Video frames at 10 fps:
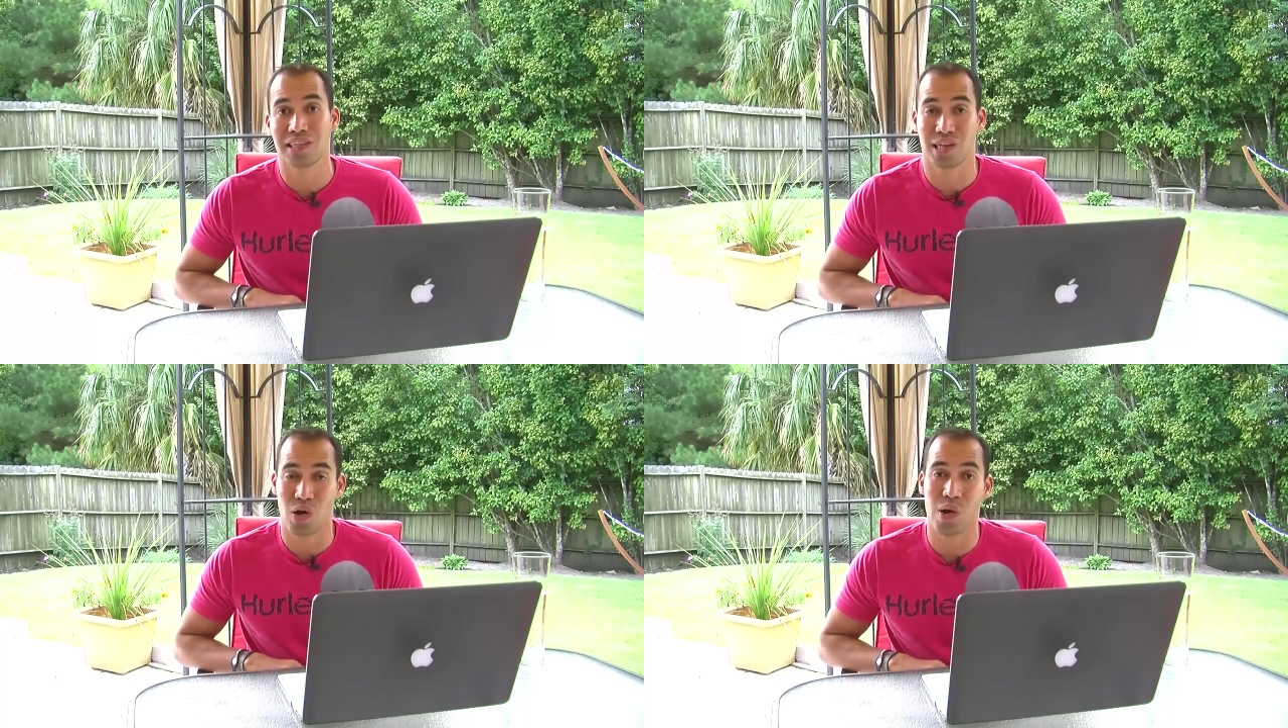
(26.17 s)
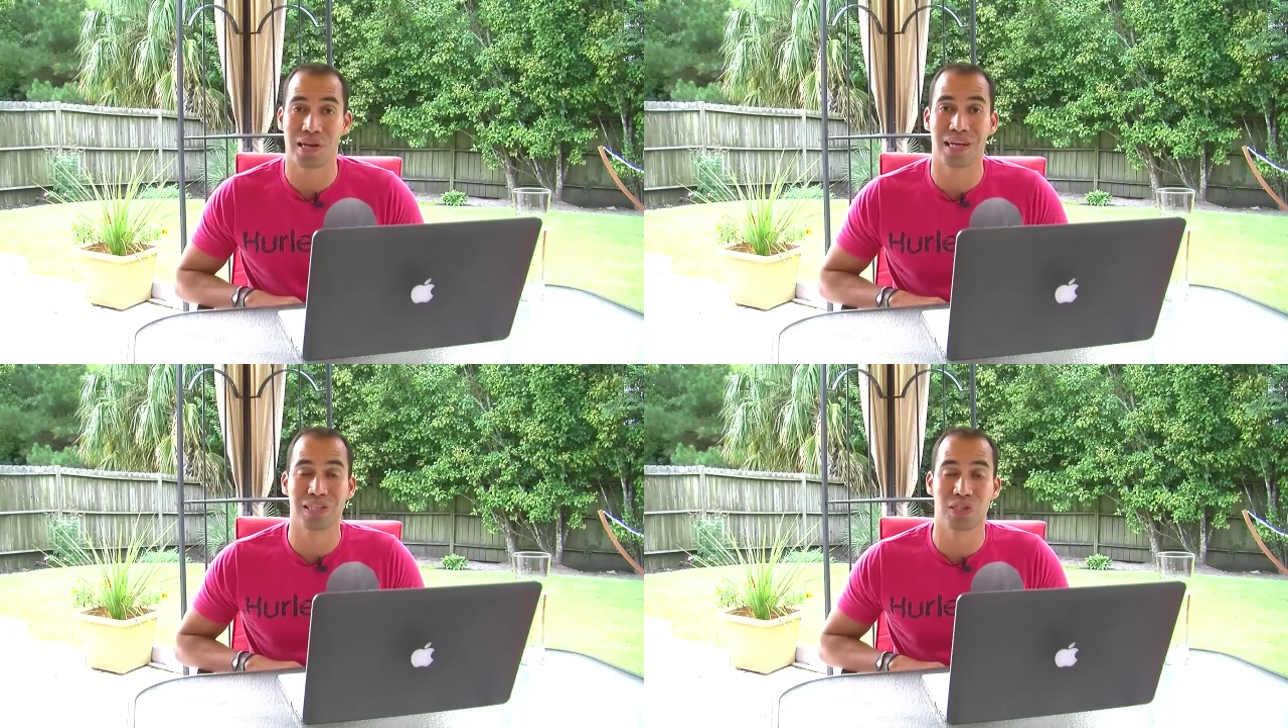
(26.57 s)
to go ahead
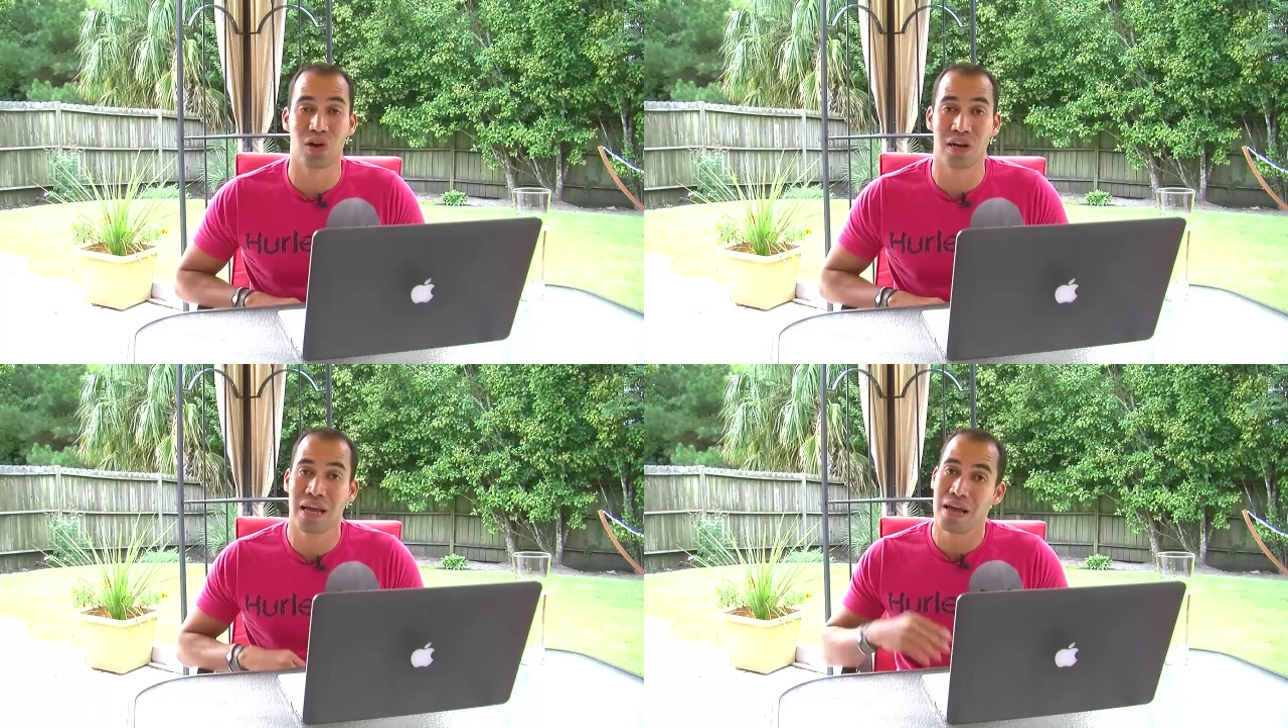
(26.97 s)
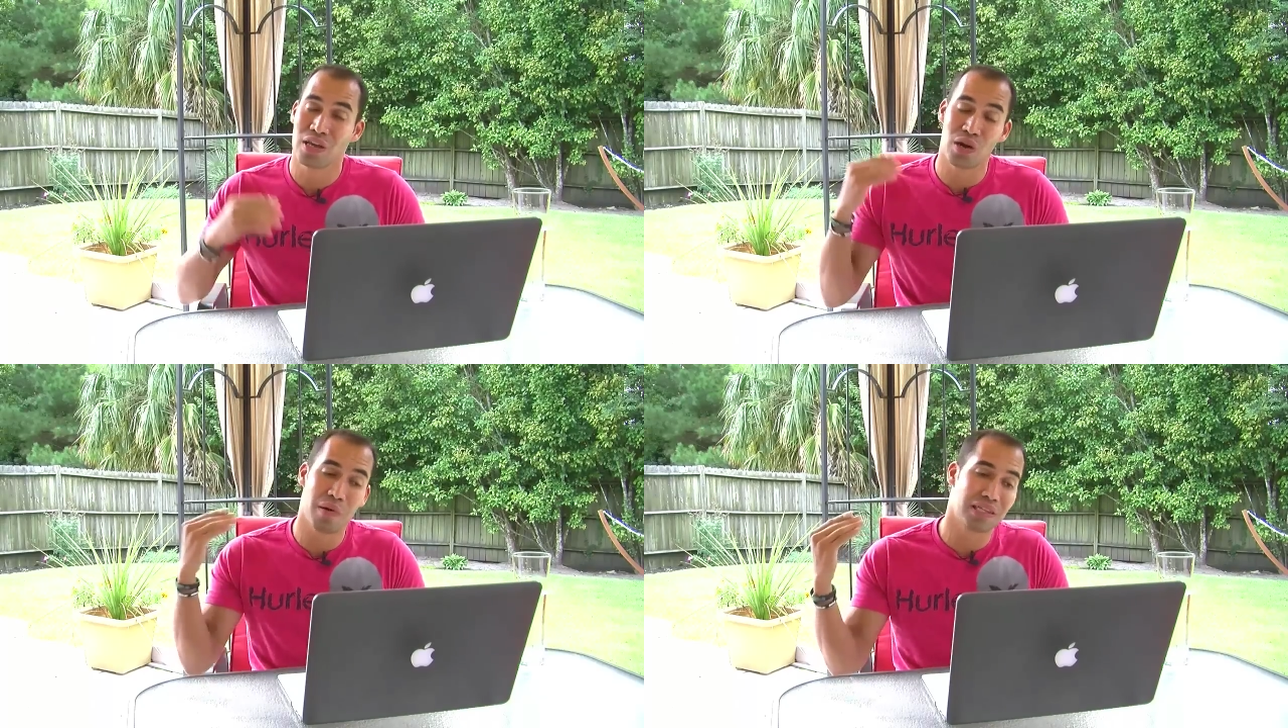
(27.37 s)
and get started,
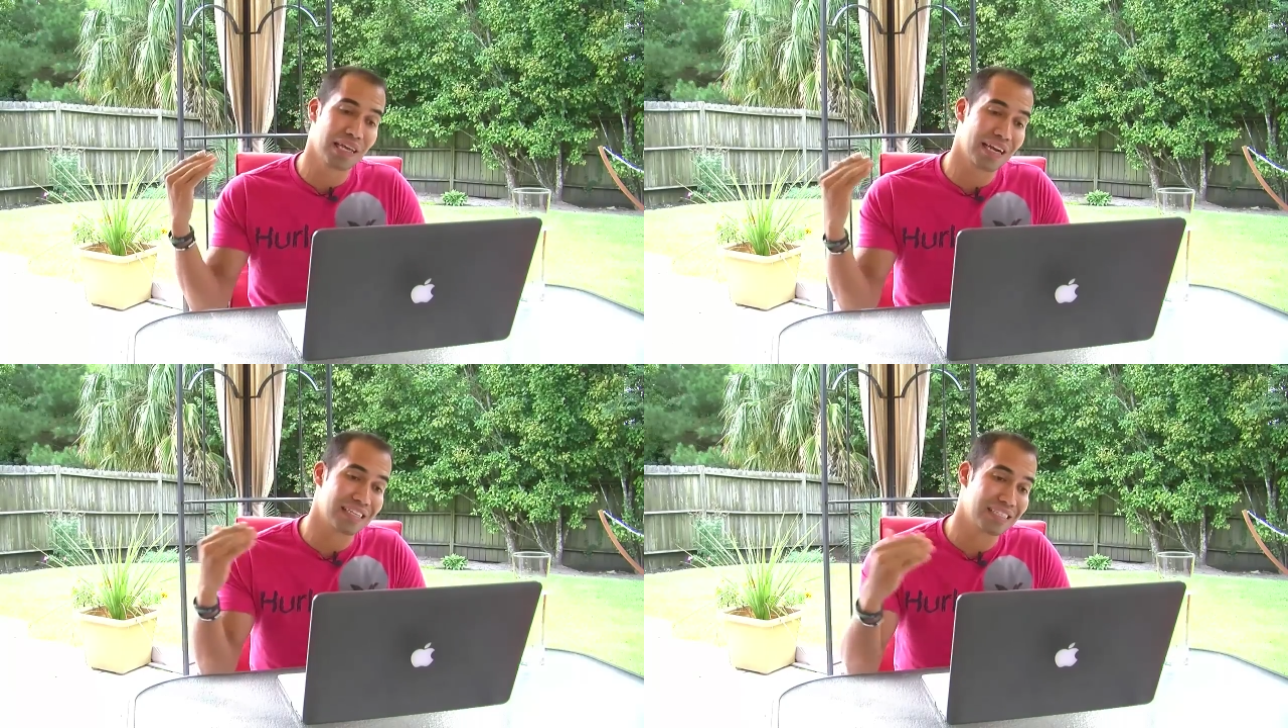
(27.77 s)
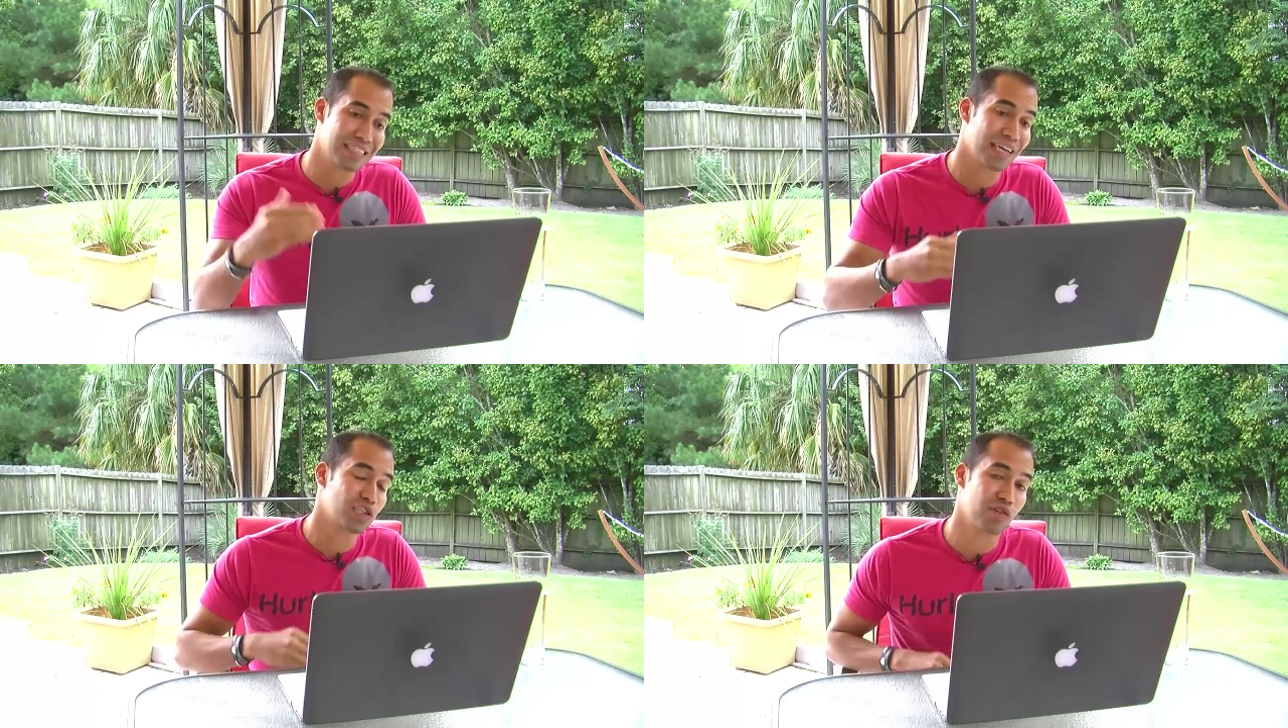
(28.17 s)
you're about to get a
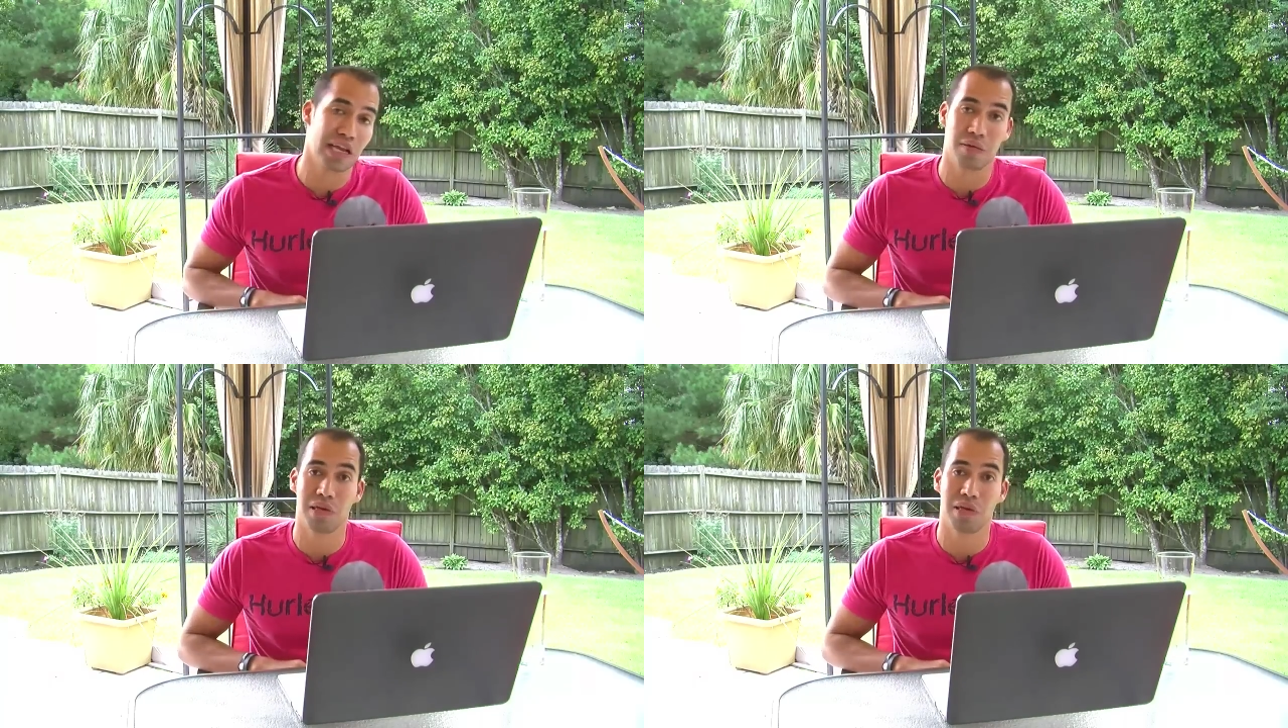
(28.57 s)
sick training,